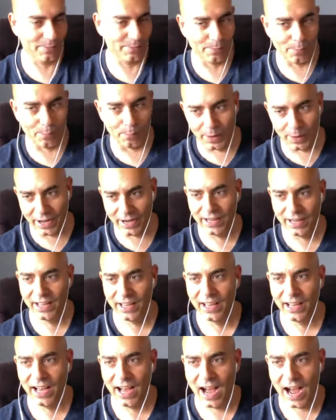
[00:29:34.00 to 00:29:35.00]
But
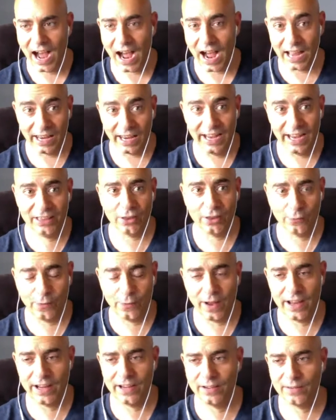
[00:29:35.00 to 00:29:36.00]
I like the
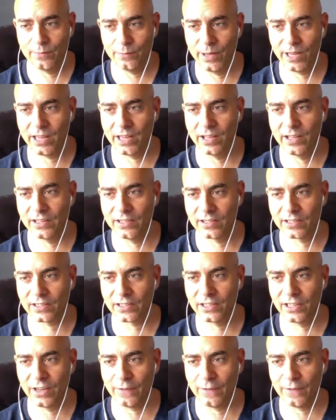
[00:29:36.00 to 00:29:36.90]
fight because